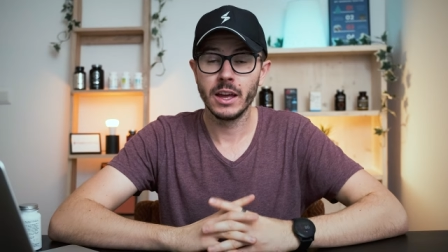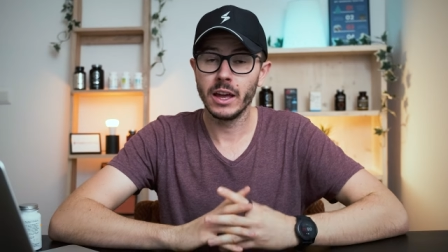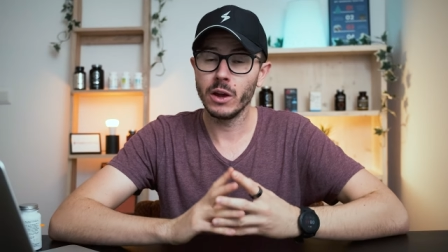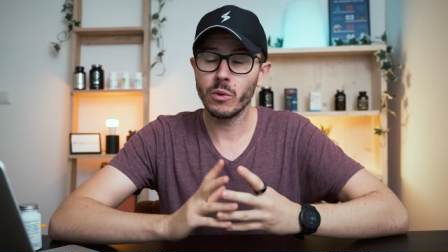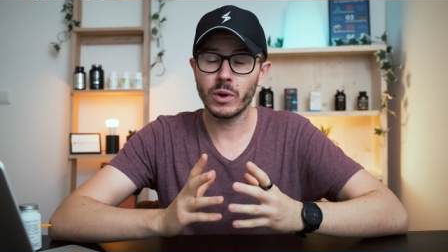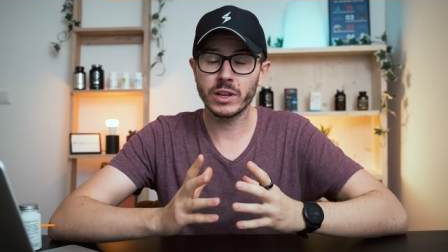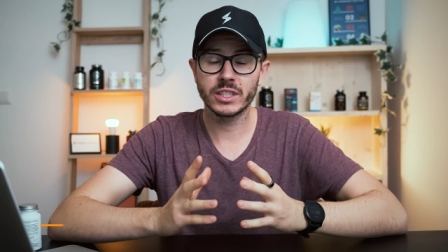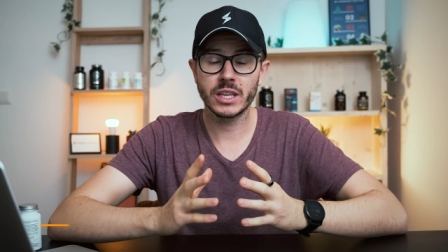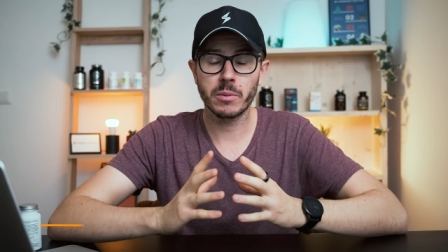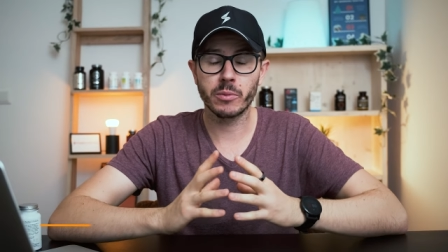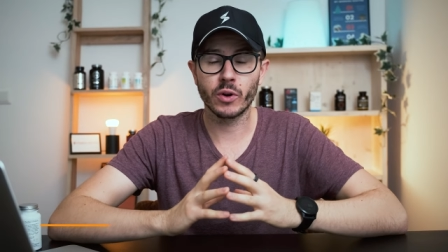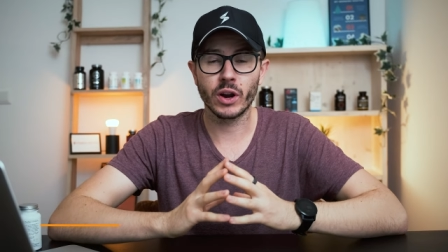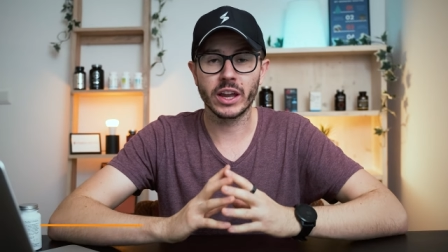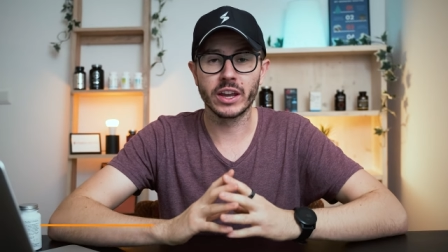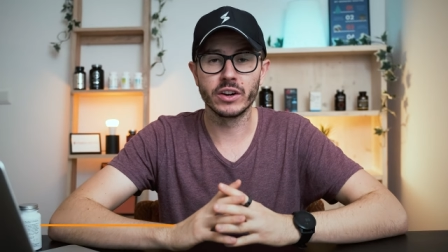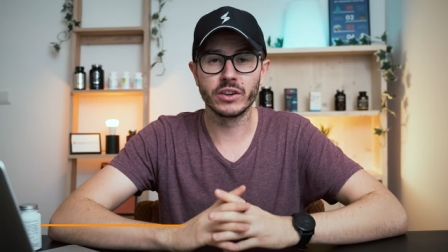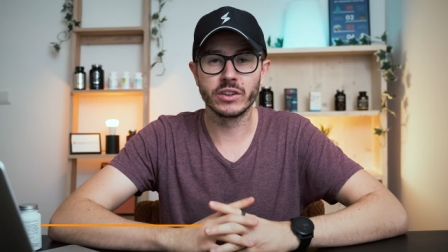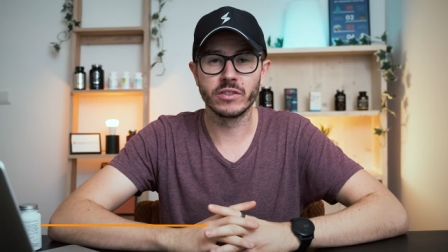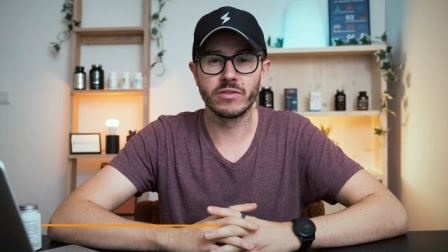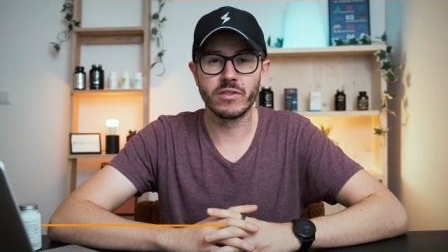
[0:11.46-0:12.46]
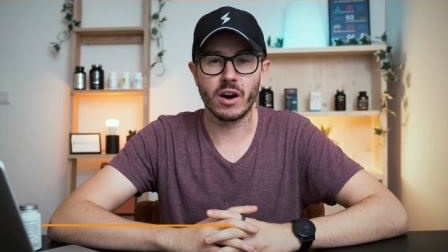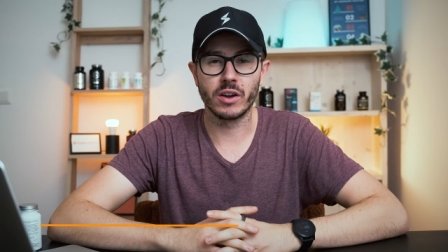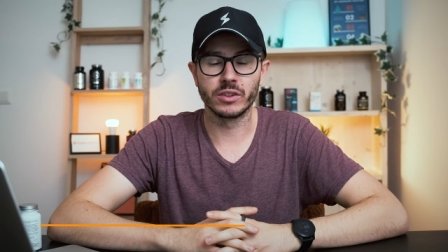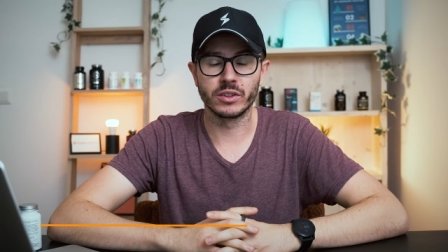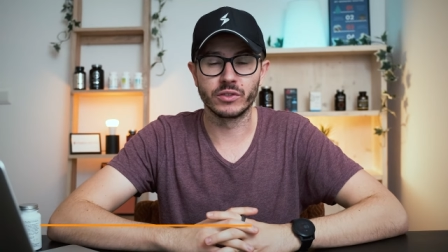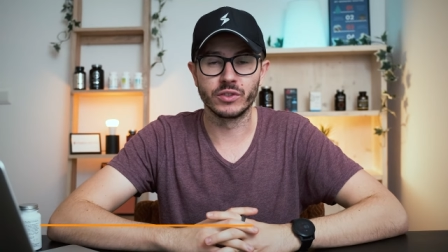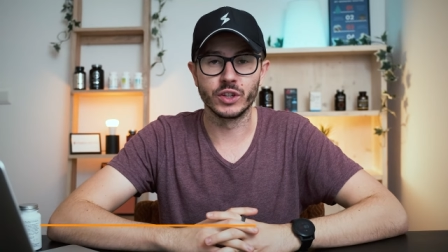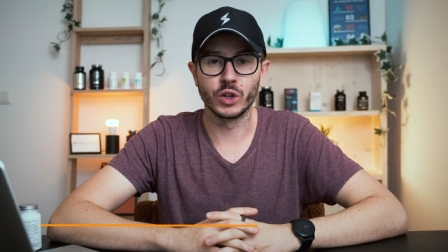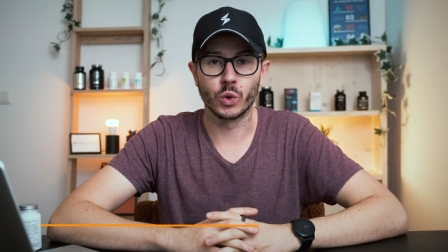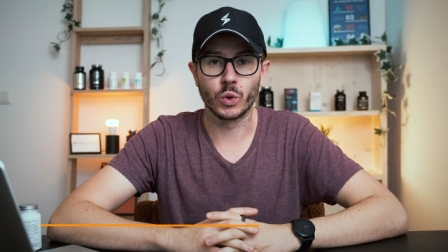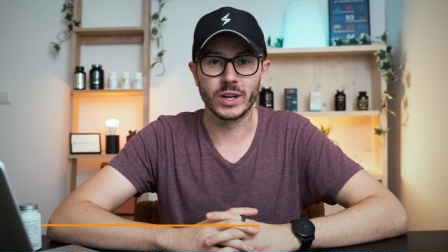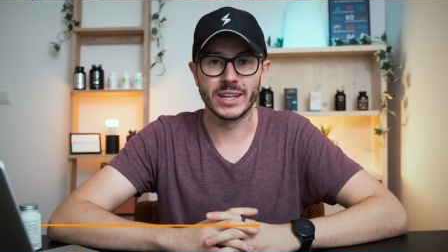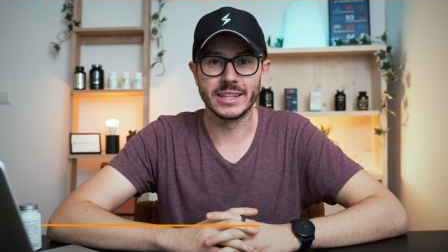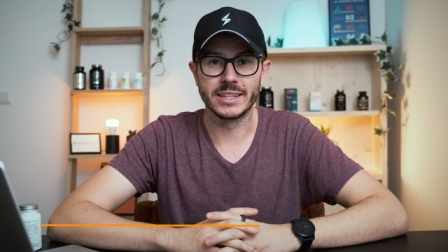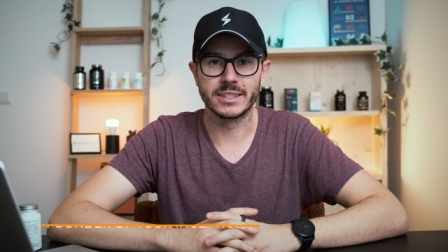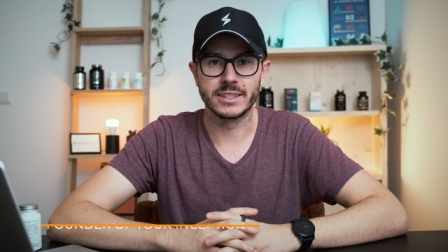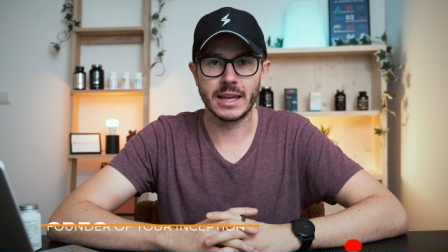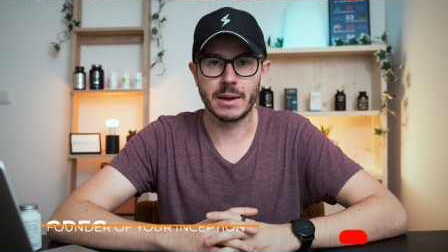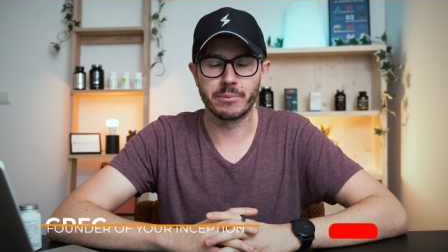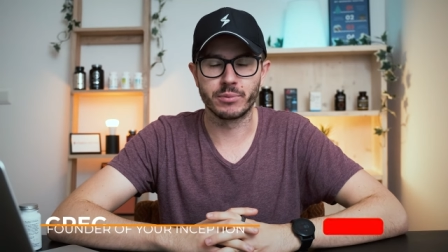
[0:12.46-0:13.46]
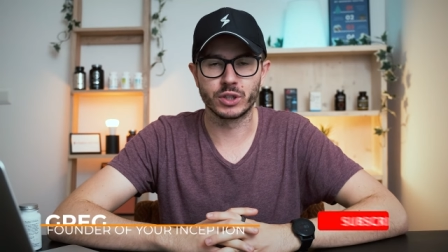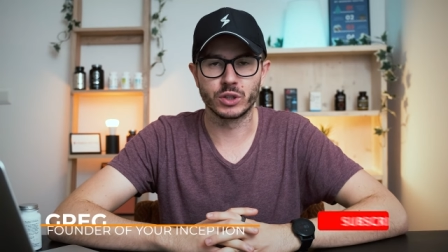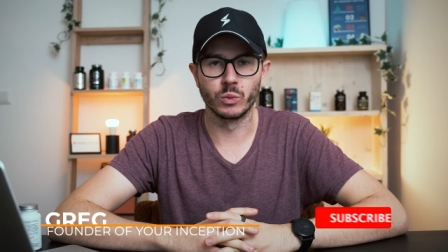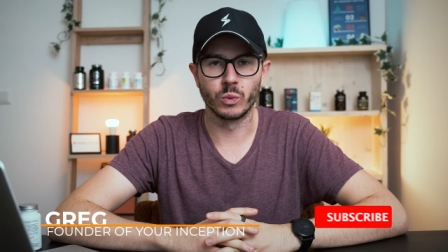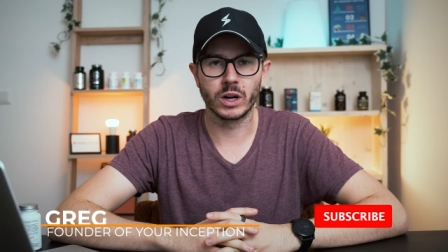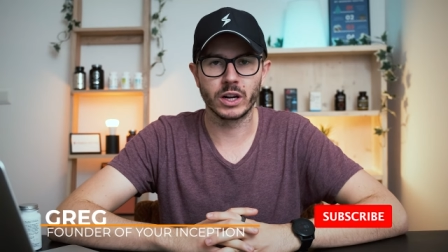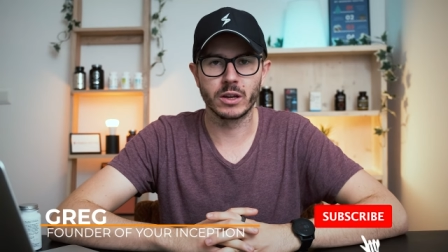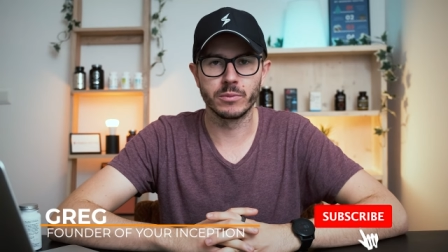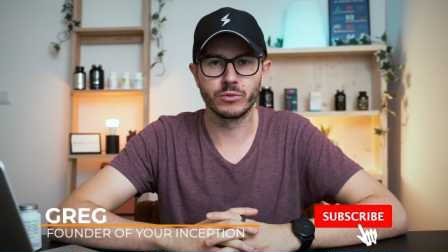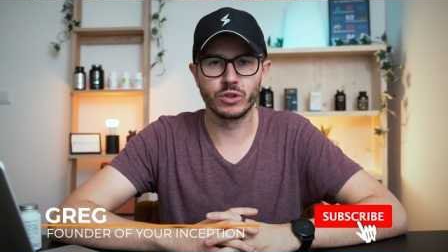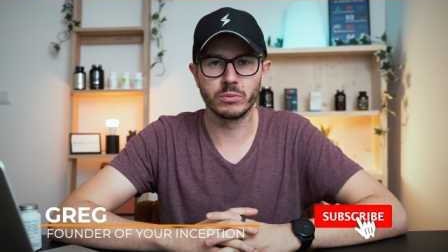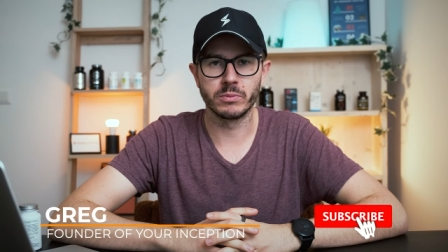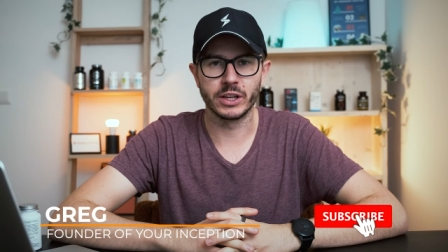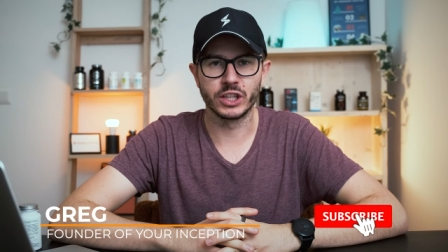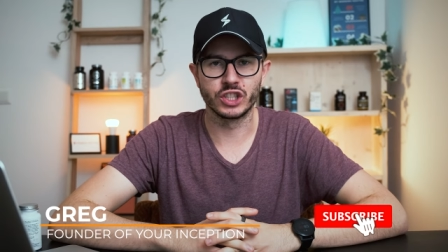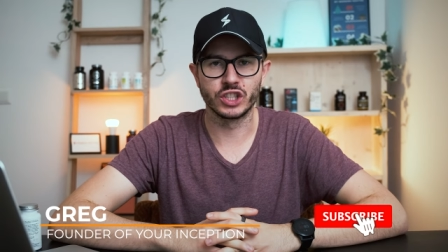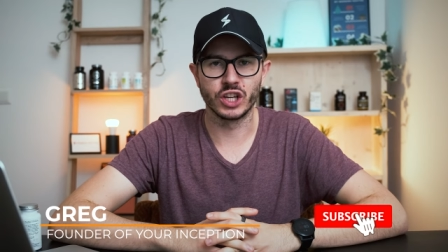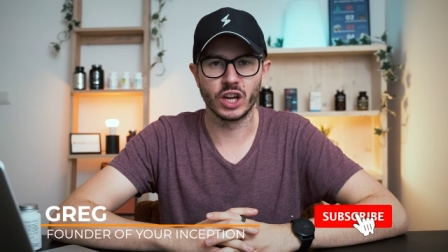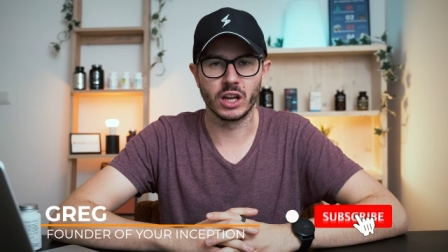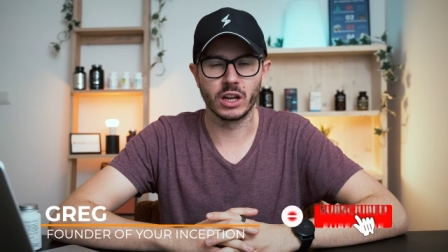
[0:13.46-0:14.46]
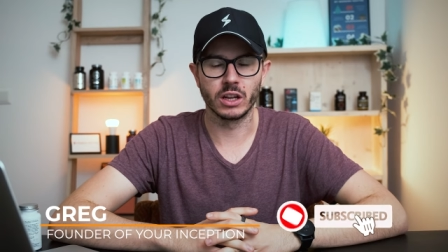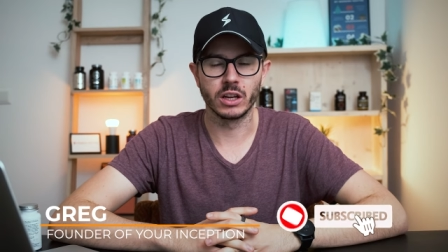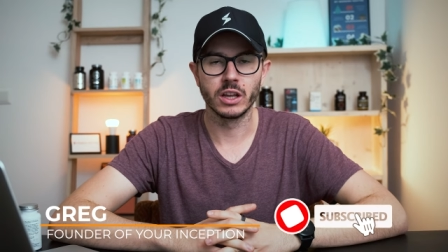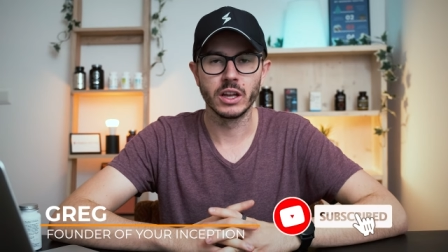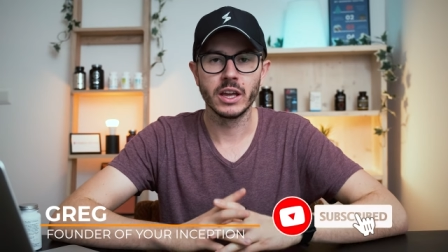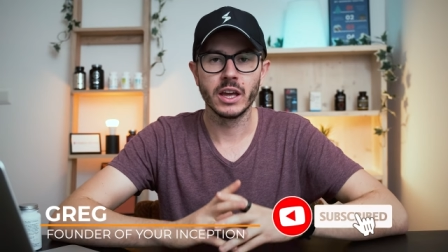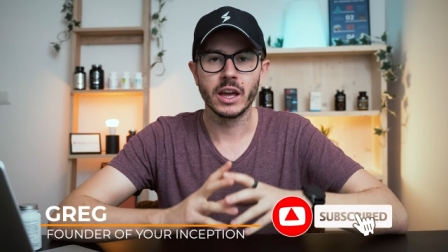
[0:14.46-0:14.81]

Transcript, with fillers: Hey, what's up, Greg here, the founder of Your Inception. Welcome to my channel.